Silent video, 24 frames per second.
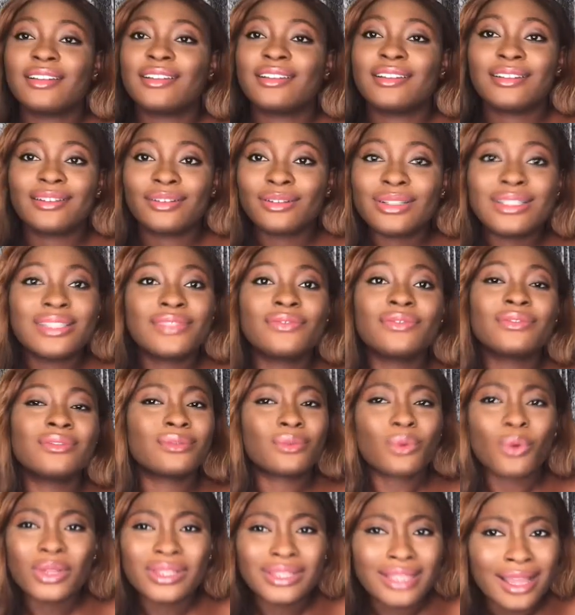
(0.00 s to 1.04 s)
not even
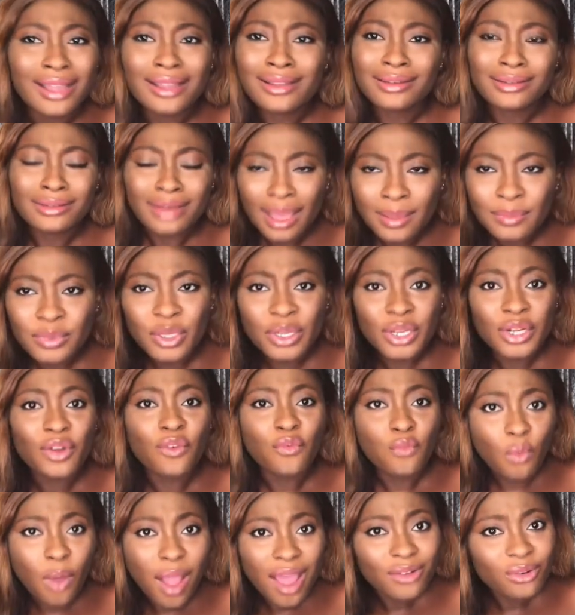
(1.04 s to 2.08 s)
quarter. I'm talking of
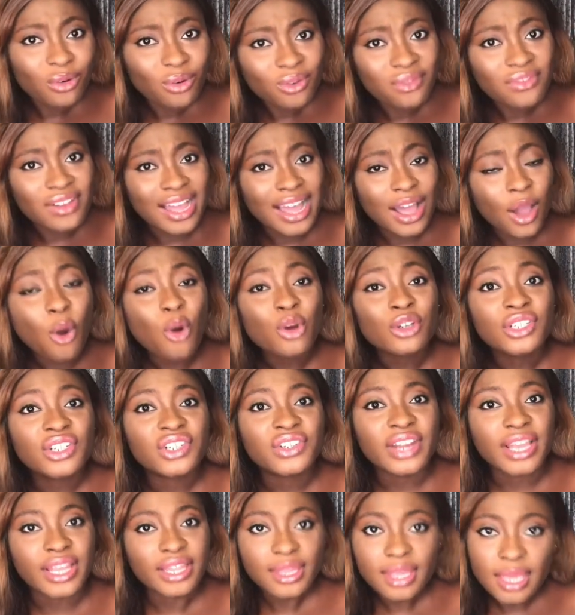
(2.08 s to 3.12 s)

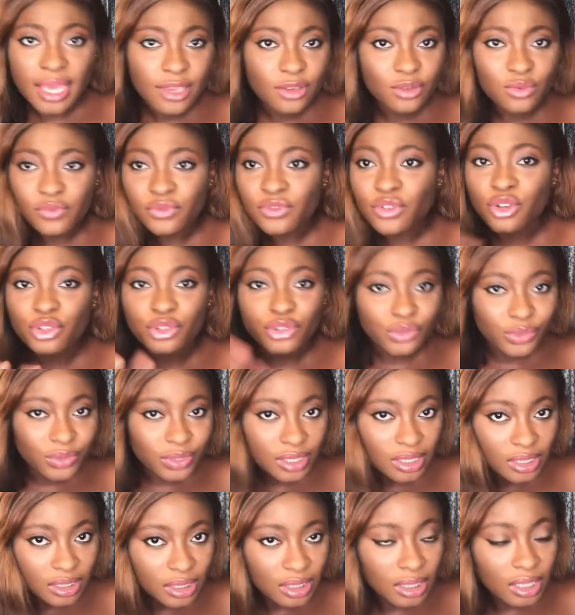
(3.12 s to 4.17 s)
1/100. You've not used
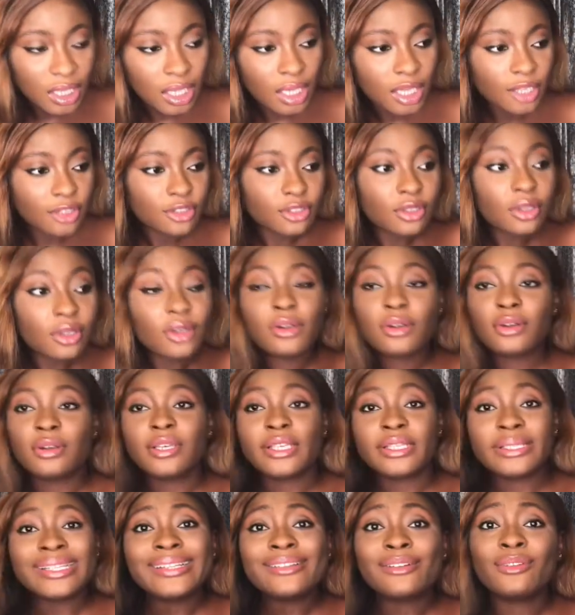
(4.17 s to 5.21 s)
it. So
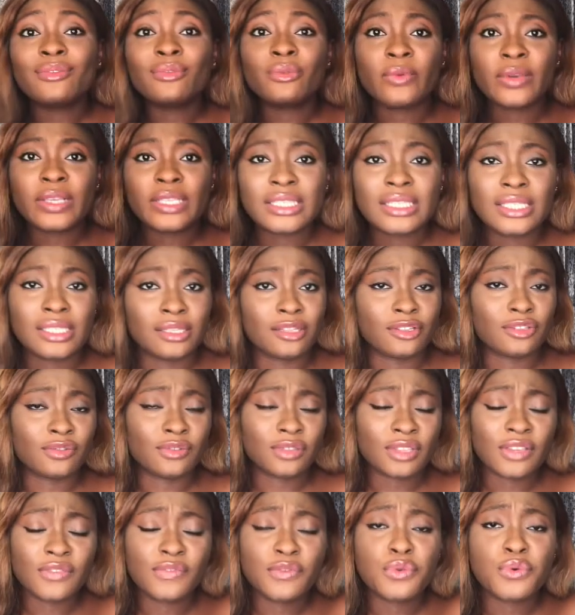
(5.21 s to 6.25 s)
instead of wasting it,
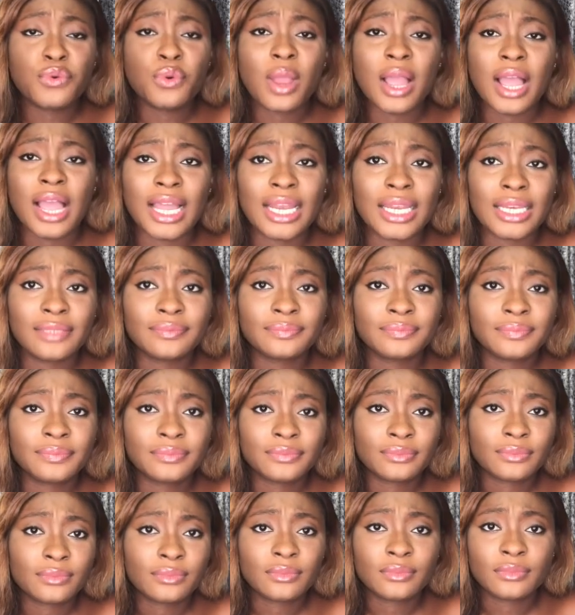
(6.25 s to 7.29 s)
if you can,
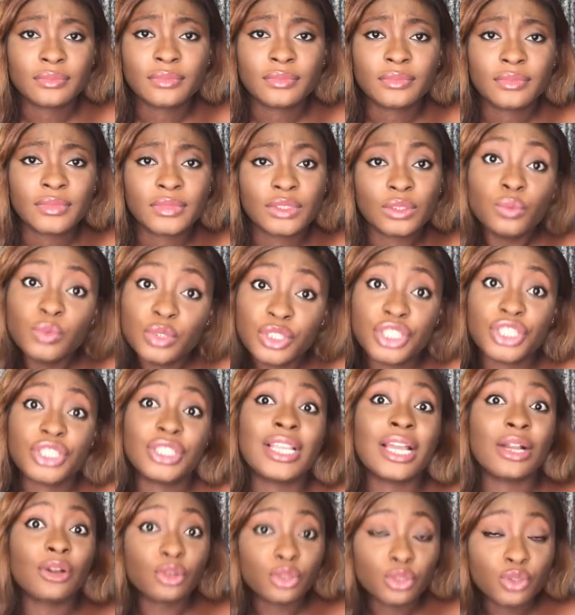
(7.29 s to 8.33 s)
which they
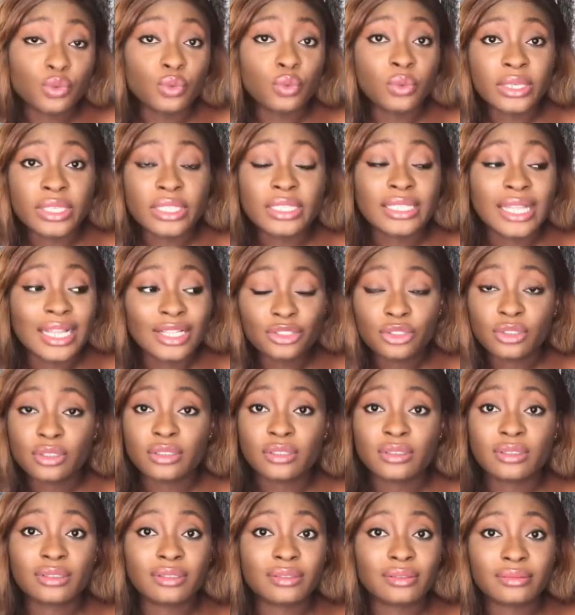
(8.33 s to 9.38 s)
are going to waste and
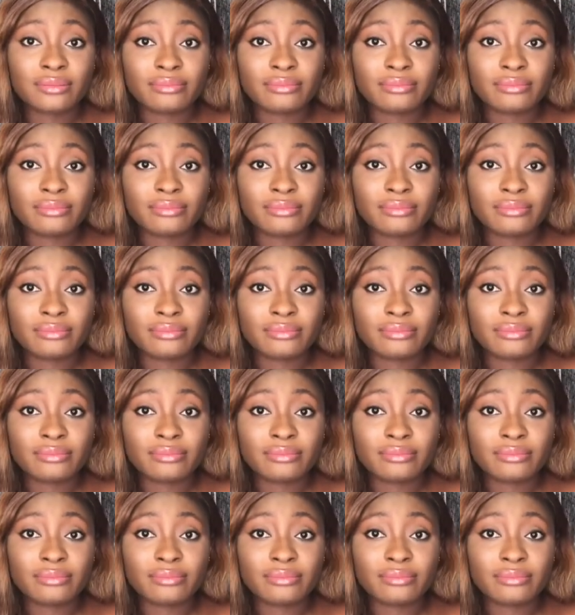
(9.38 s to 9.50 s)
just